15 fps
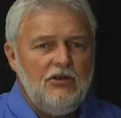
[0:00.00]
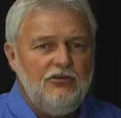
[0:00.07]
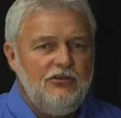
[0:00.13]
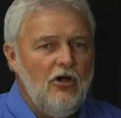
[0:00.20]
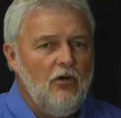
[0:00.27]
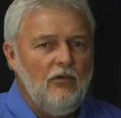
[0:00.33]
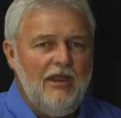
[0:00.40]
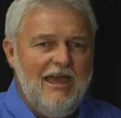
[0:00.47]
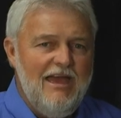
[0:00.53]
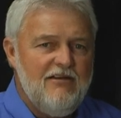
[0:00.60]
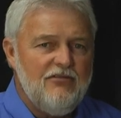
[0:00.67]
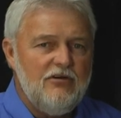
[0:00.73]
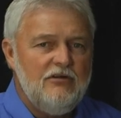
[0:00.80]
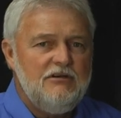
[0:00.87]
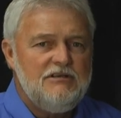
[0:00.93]
don't
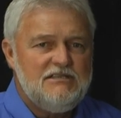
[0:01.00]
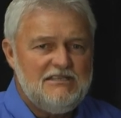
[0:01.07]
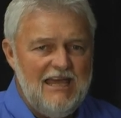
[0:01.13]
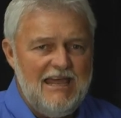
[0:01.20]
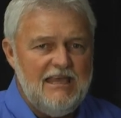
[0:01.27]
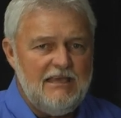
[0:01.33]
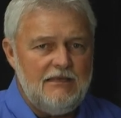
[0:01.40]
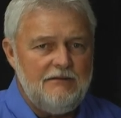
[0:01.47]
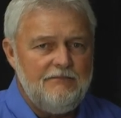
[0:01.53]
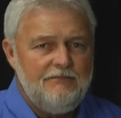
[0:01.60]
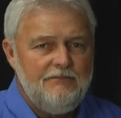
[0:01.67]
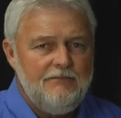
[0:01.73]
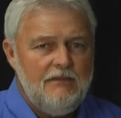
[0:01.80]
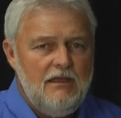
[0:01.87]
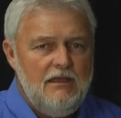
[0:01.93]
ever take it,
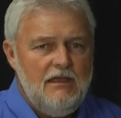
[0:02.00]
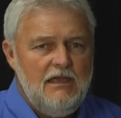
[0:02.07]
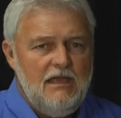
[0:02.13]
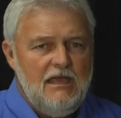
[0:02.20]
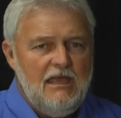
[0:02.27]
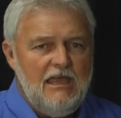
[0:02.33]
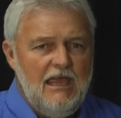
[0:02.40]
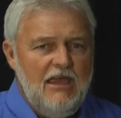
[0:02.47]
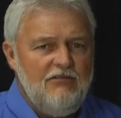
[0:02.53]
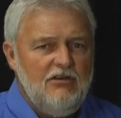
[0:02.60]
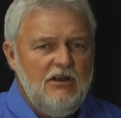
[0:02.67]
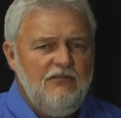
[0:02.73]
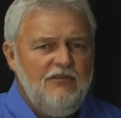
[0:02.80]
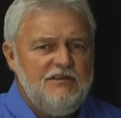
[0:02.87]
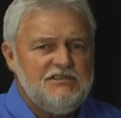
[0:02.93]

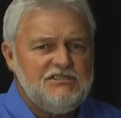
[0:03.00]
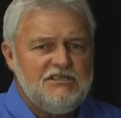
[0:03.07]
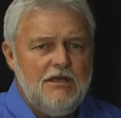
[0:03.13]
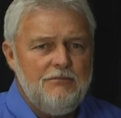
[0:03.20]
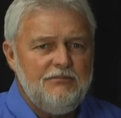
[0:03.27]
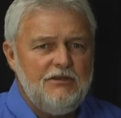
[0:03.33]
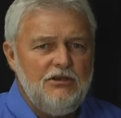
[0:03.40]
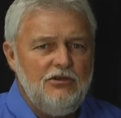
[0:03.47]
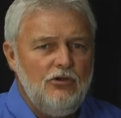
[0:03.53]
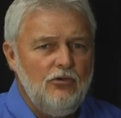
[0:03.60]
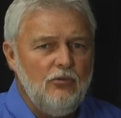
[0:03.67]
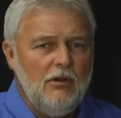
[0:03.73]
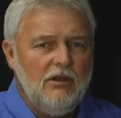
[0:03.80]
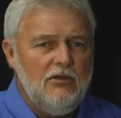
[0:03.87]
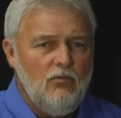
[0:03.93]
even if it's something you
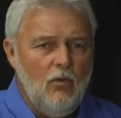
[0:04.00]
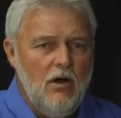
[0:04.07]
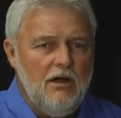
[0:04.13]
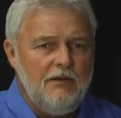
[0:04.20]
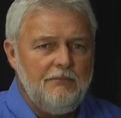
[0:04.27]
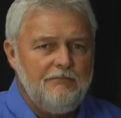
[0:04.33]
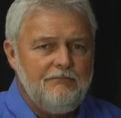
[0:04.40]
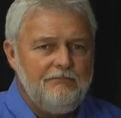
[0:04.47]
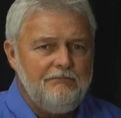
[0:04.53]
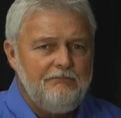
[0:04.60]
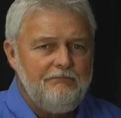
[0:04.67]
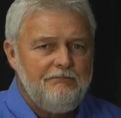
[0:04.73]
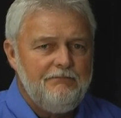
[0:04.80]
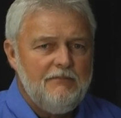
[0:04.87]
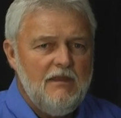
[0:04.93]
really want.
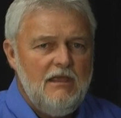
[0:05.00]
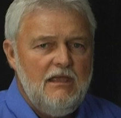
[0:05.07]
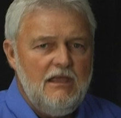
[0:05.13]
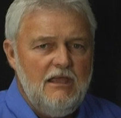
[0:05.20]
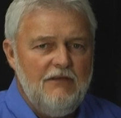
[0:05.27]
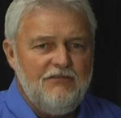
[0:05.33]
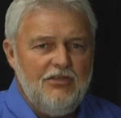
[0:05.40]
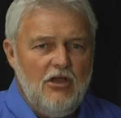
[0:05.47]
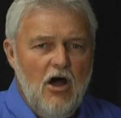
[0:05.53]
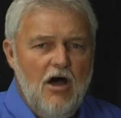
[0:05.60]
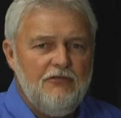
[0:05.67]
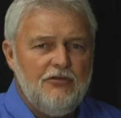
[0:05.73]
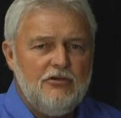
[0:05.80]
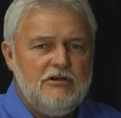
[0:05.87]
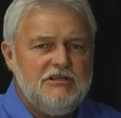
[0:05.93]
If the
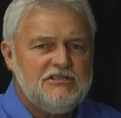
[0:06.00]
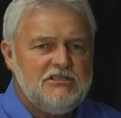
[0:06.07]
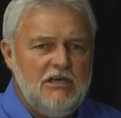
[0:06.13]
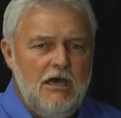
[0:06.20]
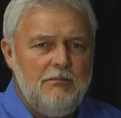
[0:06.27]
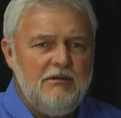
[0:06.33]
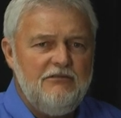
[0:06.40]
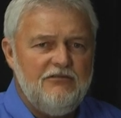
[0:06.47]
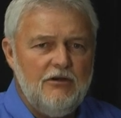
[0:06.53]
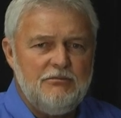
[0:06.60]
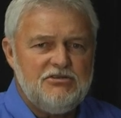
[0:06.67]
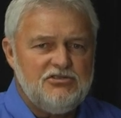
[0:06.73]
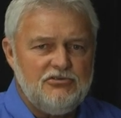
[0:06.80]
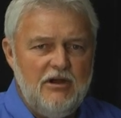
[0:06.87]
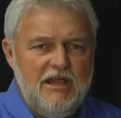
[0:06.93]
offer is coming from a
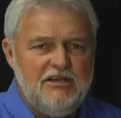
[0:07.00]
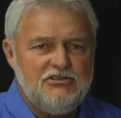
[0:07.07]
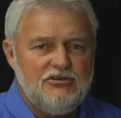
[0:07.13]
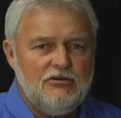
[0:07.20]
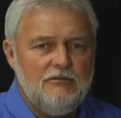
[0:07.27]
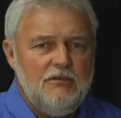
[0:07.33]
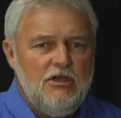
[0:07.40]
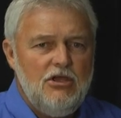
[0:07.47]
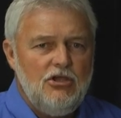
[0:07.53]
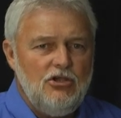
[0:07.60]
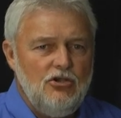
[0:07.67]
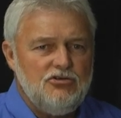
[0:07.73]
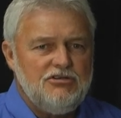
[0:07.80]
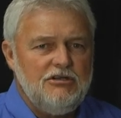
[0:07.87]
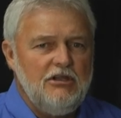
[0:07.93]
stranger,
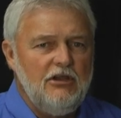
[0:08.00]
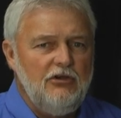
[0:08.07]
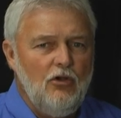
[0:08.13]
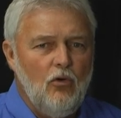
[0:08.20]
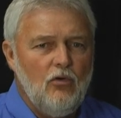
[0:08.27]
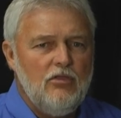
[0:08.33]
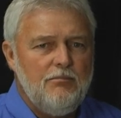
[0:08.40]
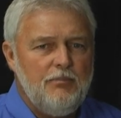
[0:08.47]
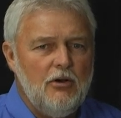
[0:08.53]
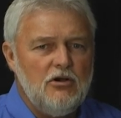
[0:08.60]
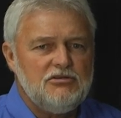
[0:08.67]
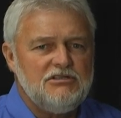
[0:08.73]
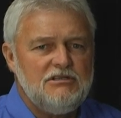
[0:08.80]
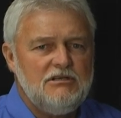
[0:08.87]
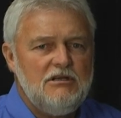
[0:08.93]
you should ignore the
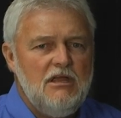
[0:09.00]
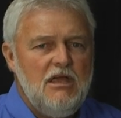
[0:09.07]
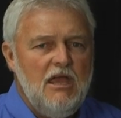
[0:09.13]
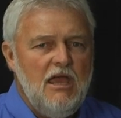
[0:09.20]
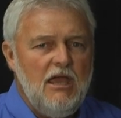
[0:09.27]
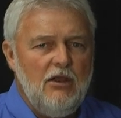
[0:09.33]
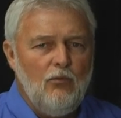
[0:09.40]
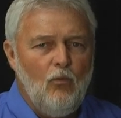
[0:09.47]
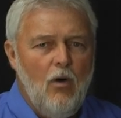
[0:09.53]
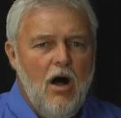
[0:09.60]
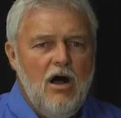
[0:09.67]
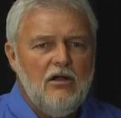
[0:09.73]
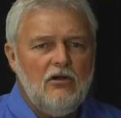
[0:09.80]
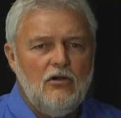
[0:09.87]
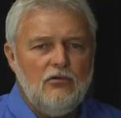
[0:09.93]
person and
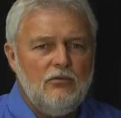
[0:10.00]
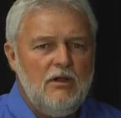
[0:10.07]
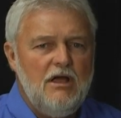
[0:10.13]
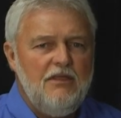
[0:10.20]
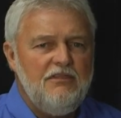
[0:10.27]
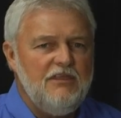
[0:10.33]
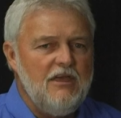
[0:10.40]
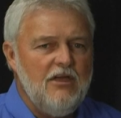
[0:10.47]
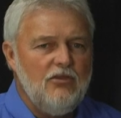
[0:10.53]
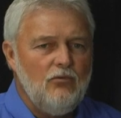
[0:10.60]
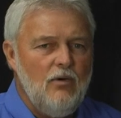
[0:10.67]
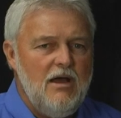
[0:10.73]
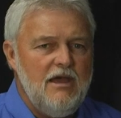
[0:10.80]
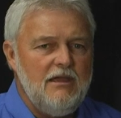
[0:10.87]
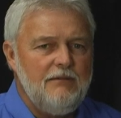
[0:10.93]
walk or run the other
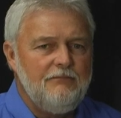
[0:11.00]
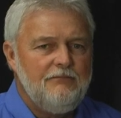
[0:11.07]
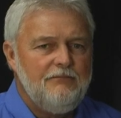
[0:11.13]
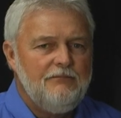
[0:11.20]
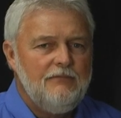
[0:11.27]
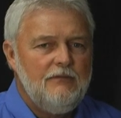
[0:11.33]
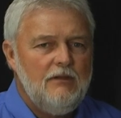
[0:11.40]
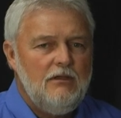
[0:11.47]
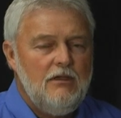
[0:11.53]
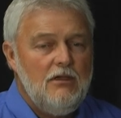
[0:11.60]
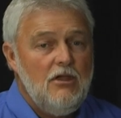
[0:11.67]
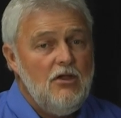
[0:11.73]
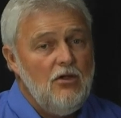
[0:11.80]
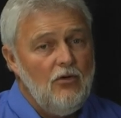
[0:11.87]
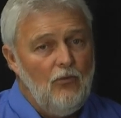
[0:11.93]
way.
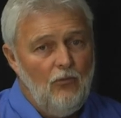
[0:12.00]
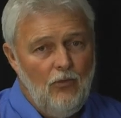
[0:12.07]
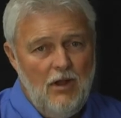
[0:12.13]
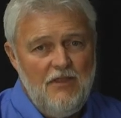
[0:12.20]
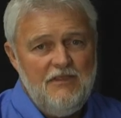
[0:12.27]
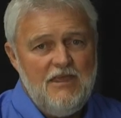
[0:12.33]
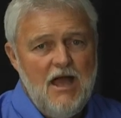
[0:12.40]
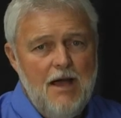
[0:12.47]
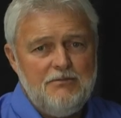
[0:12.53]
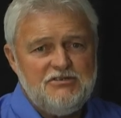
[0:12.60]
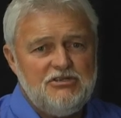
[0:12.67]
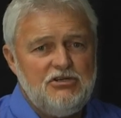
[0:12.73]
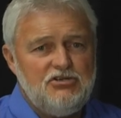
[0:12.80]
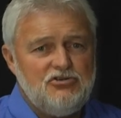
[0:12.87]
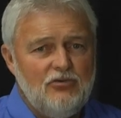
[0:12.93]
Run the
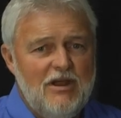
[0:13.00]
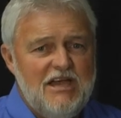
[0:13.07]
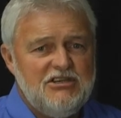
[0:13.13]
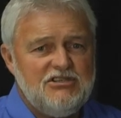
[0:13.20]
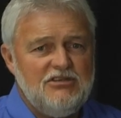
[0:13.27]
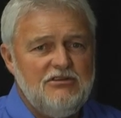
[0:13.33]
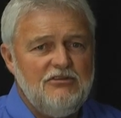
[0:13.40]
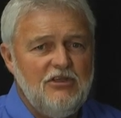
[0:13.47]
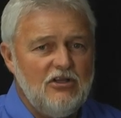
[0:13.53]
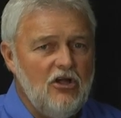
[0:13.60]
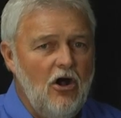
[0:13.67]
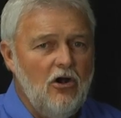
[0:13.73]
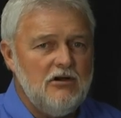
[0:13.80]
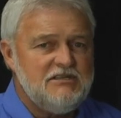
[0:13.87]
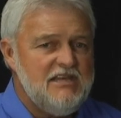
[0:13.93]
opposite direction the
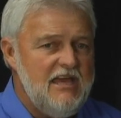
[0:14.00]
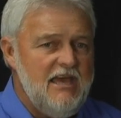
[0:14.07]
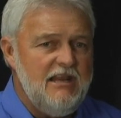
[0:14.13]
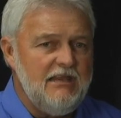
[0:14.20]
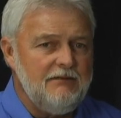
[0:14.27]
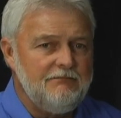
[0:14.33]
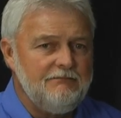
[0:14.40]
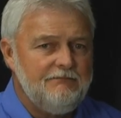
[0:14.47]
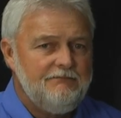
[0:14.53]
car is heading.